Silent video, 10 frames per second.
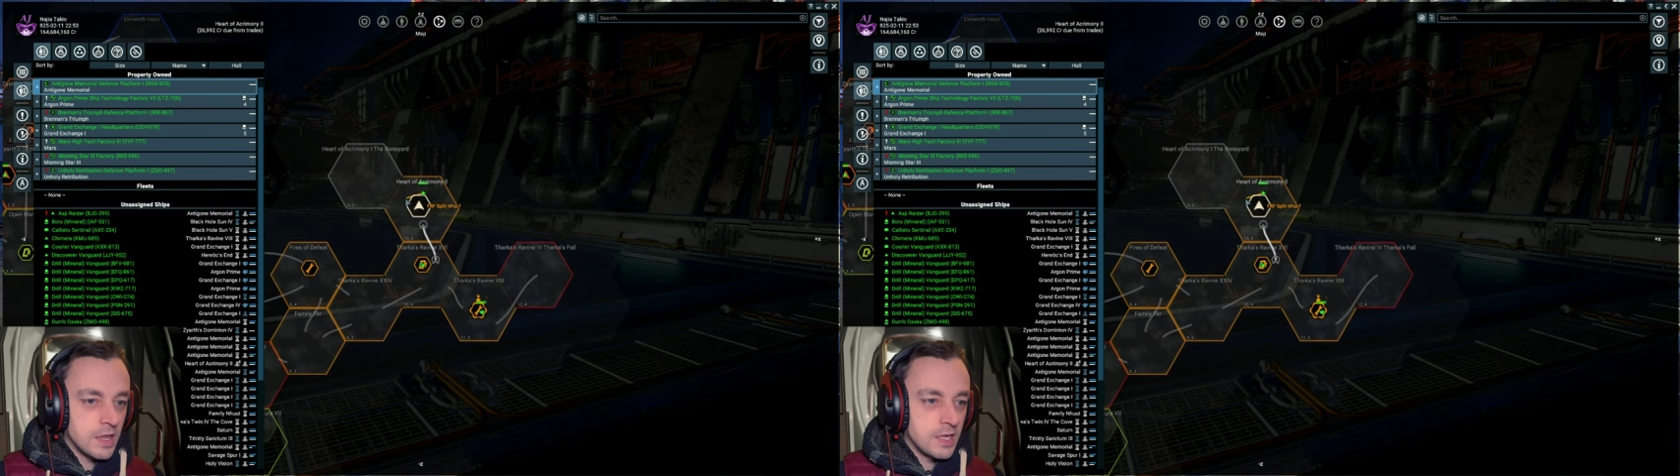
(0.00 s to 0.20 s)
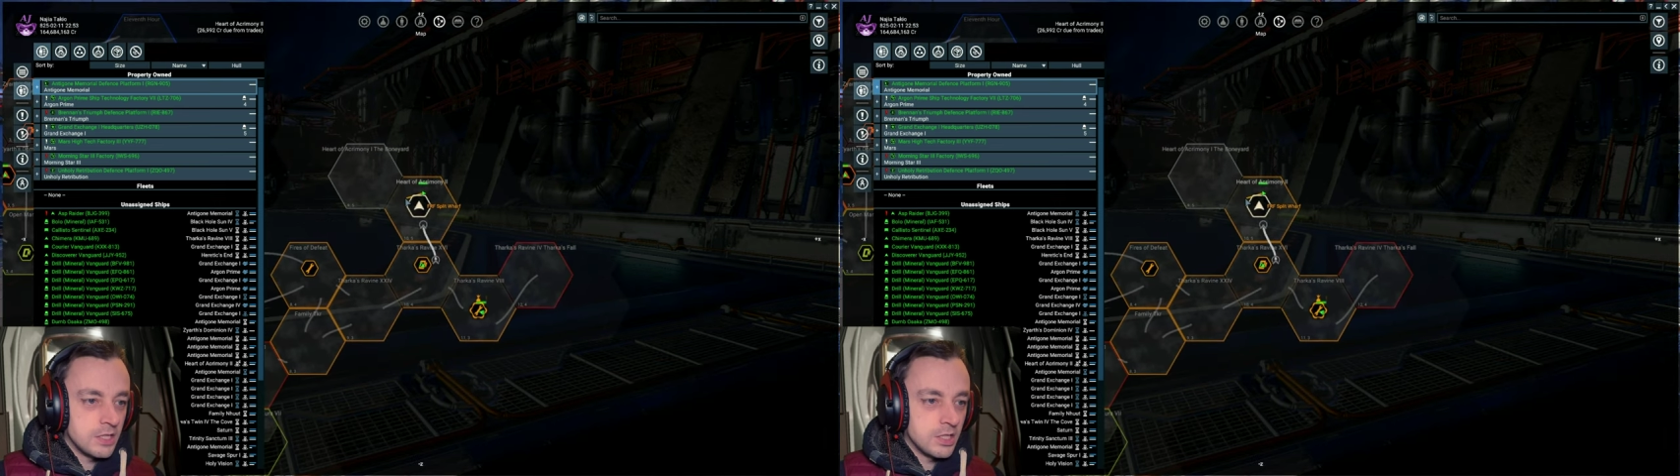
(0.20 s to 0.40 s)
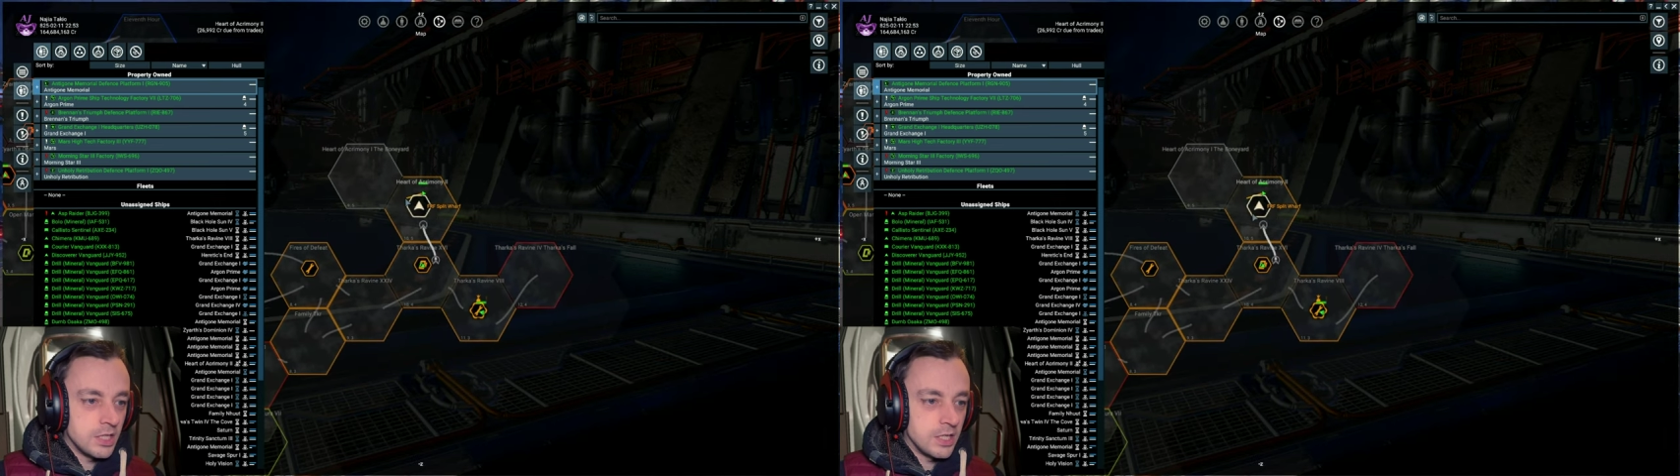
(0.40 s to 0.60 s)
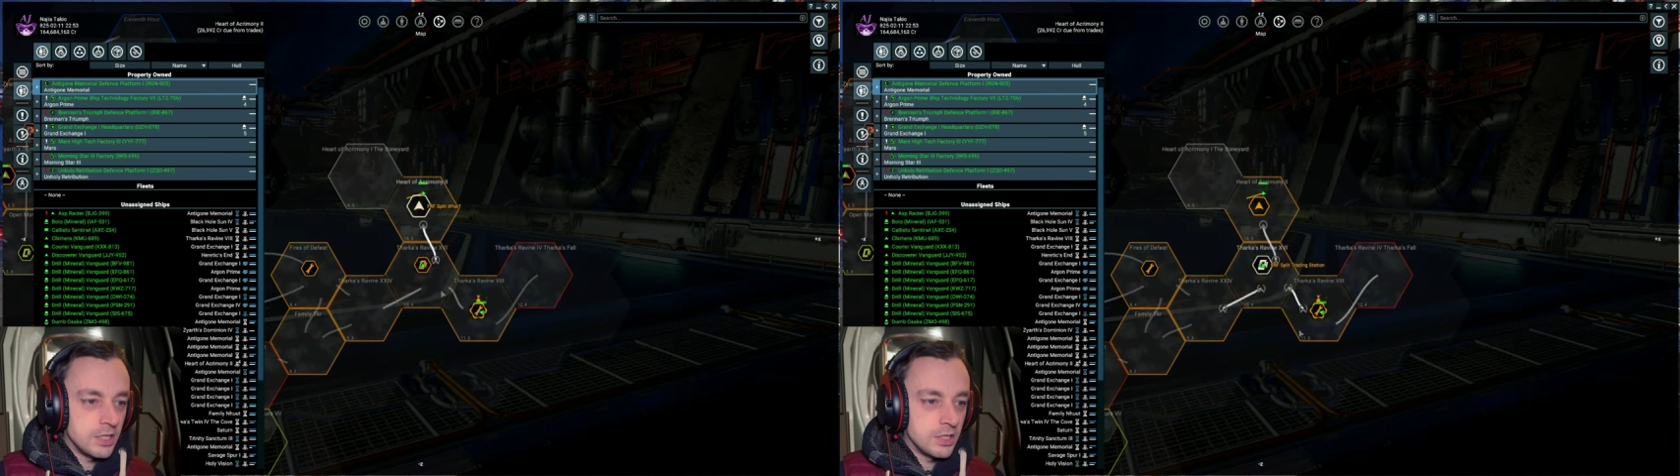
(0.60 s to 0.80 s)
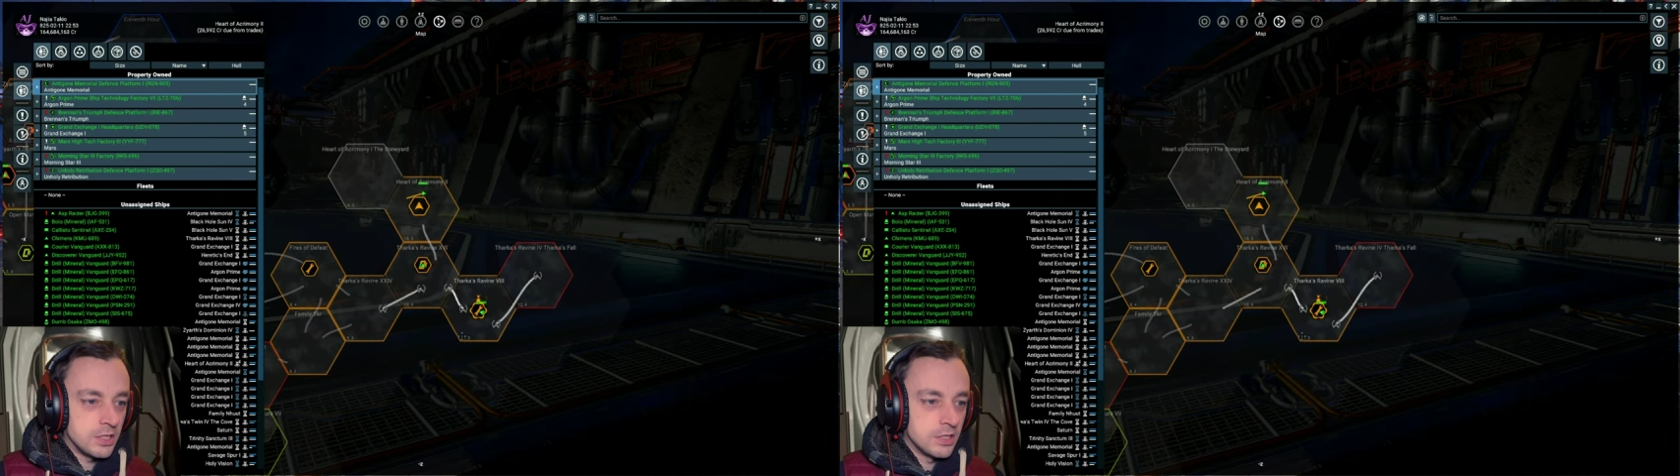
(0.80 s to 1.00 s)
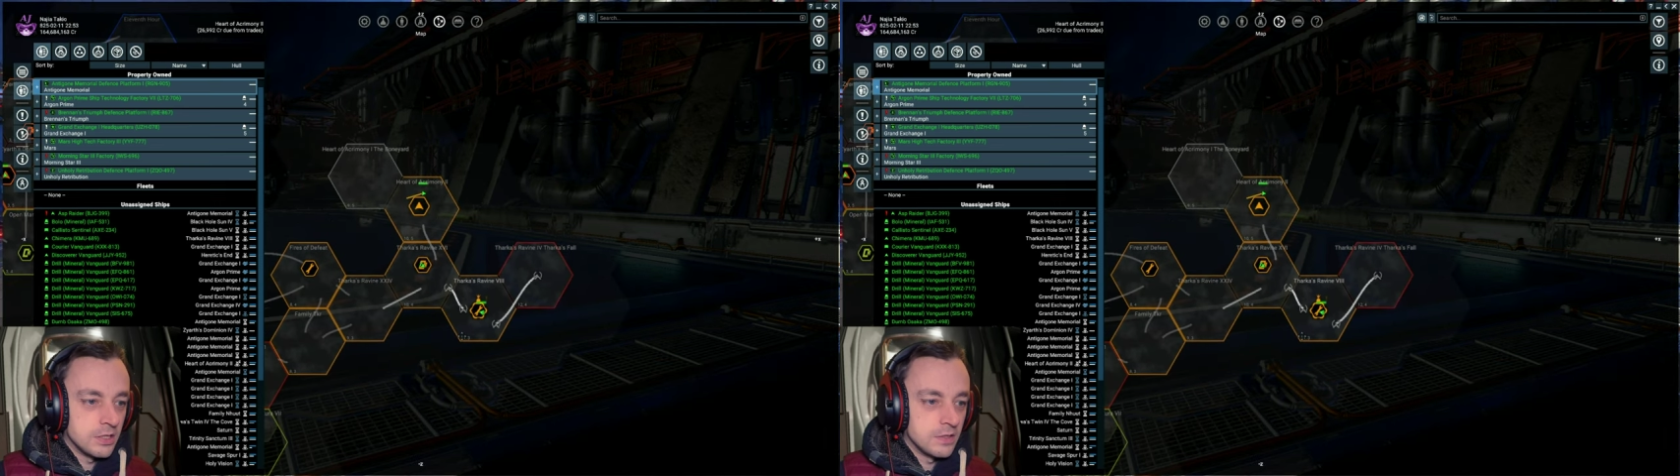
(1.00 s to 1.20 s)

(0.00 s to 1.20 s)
thing's changed.